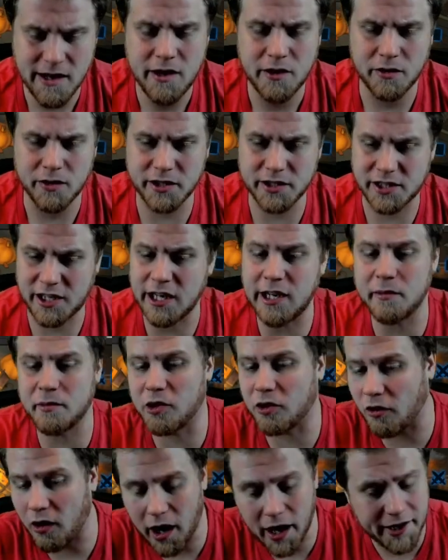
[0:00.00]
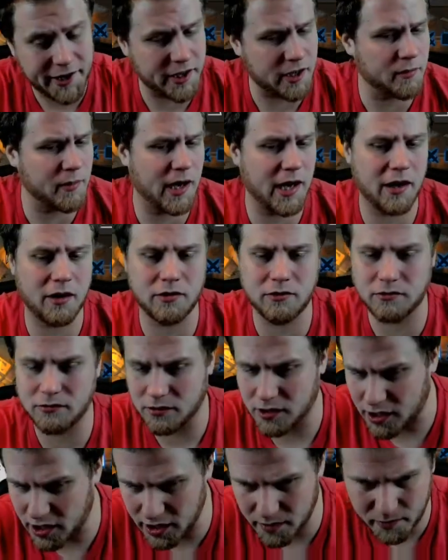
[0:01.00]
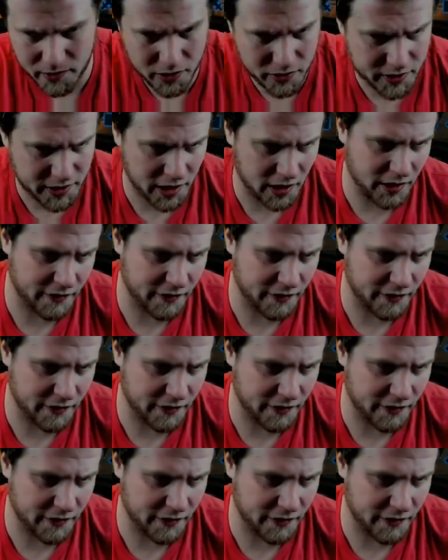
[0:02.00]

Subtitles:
We'll just keep grinding them out. Keep using our